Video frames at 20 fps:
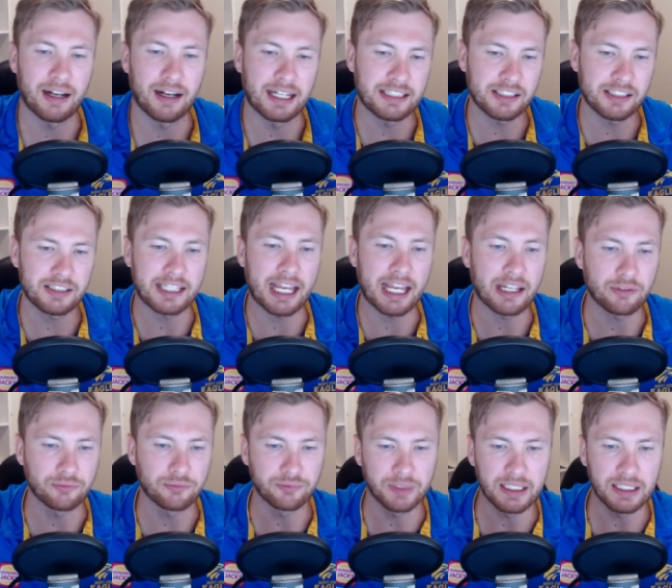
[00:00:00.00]
I just take
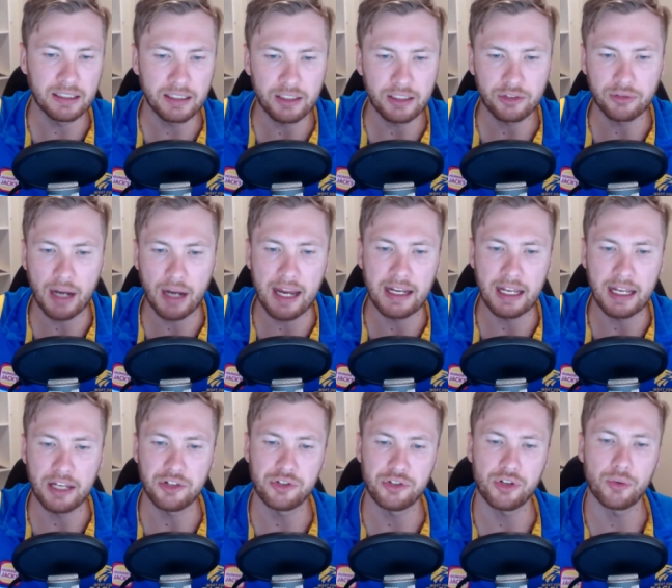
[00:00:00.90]
really great
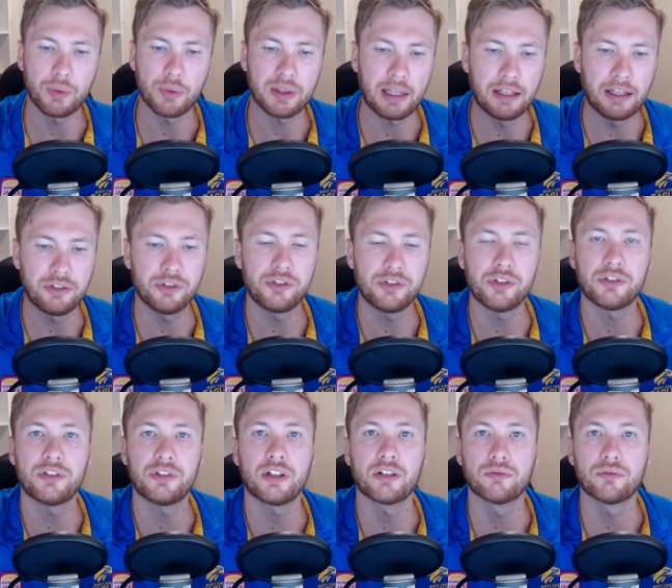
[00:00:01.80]
issue with
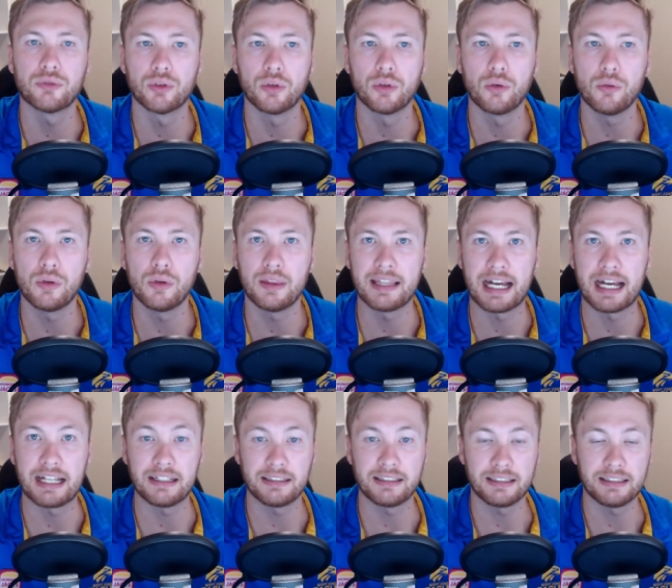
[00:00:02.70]
introducing a rule
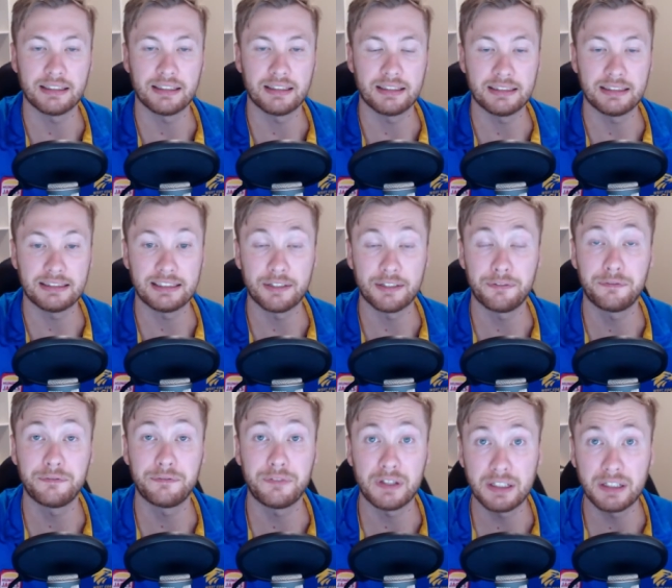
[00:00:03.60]
that
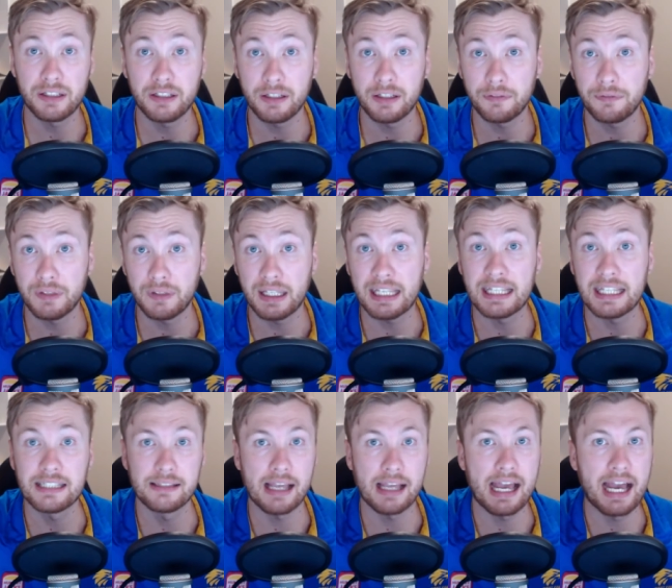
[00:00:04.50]
definitively
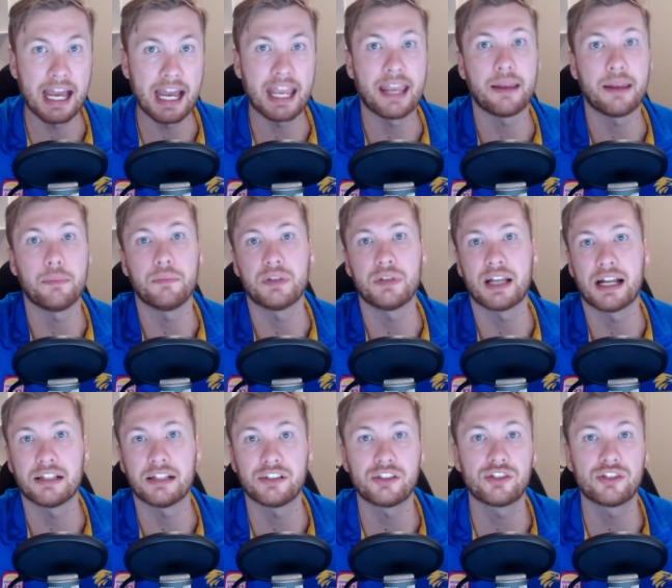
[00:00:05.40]
is aimed
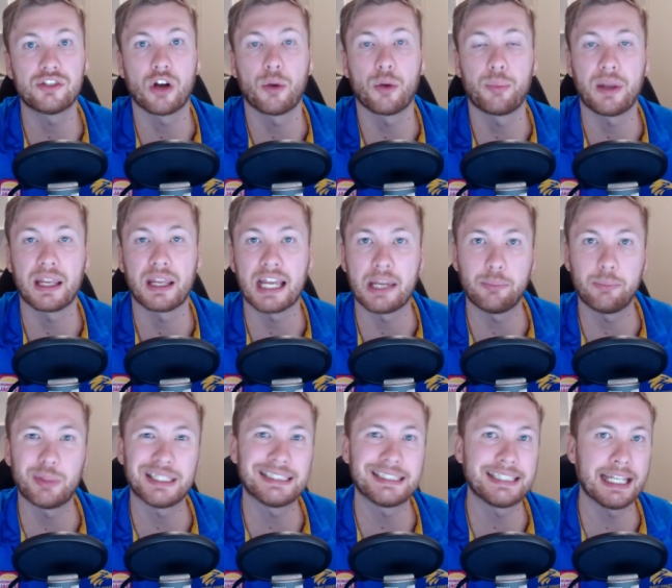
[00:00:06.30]
at stopping a
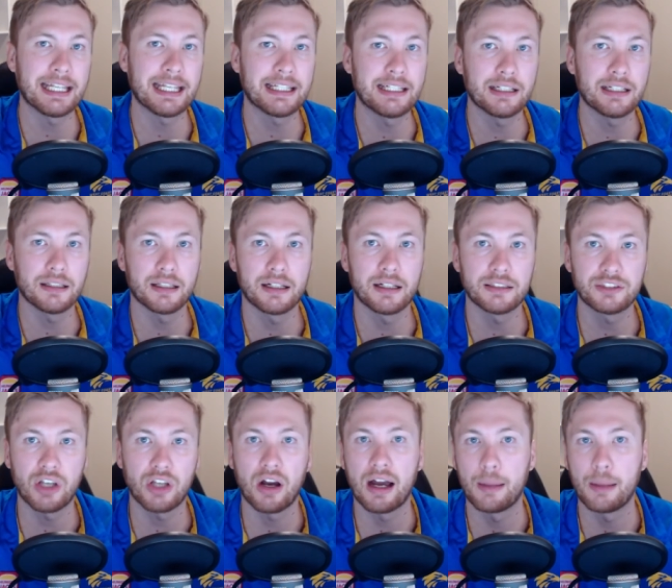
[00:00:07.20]
particular
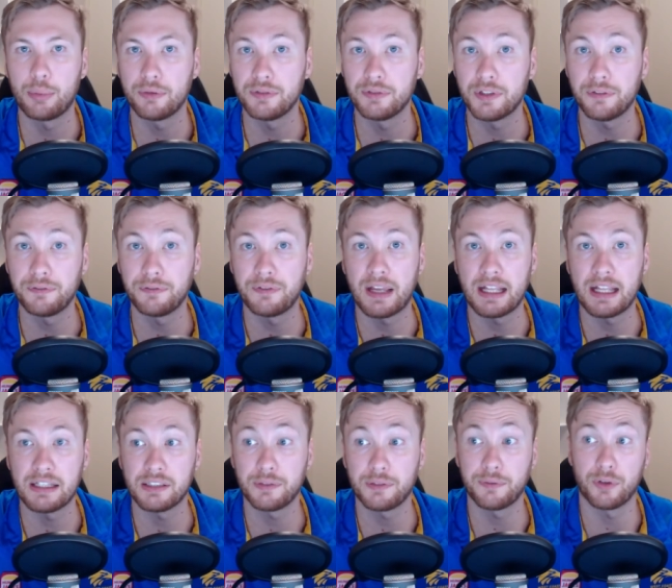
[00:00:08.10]
type of
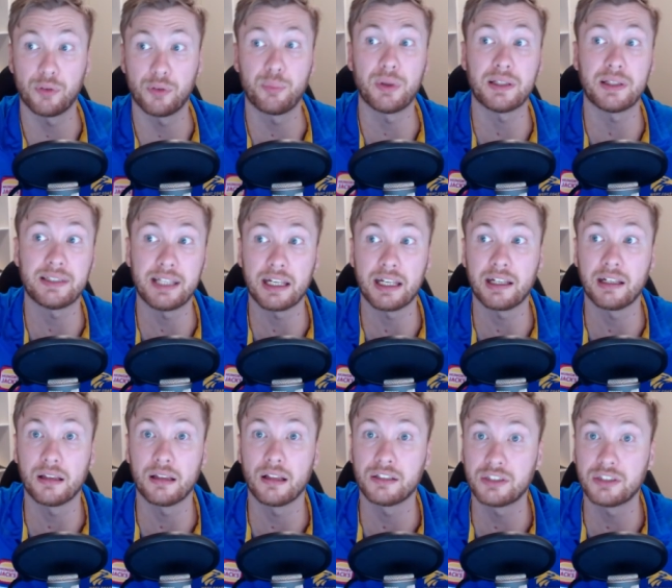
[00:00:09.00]
defense for a
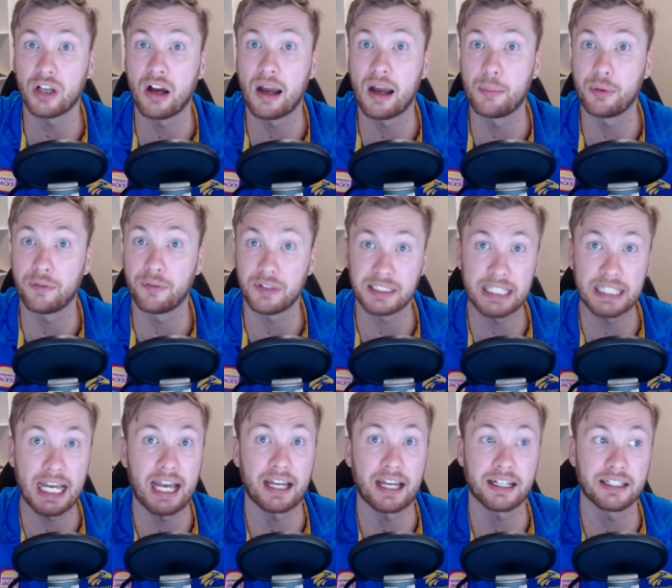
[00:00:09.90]
particular type of
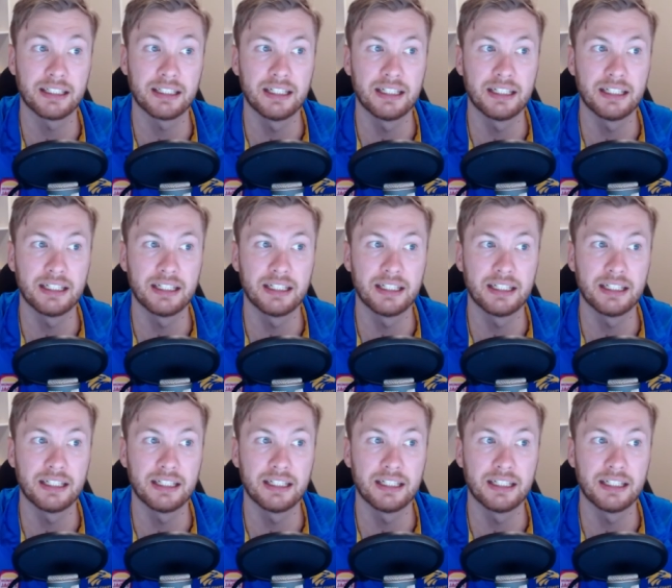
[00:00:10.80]
attack.